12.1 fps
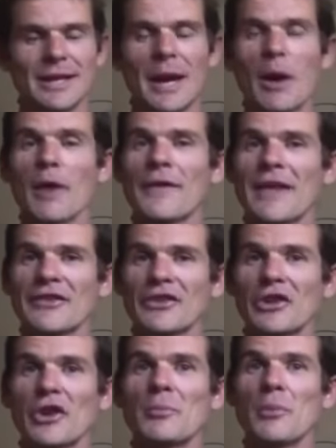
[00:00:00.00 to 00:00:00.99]
Now, I think that's a
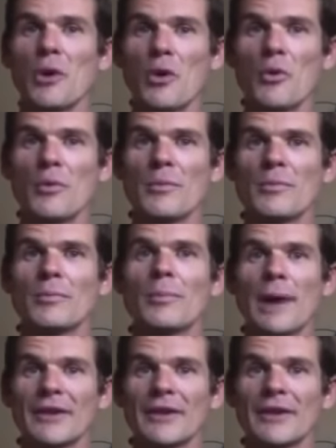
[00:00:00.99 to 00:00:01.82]
load of bull. Pun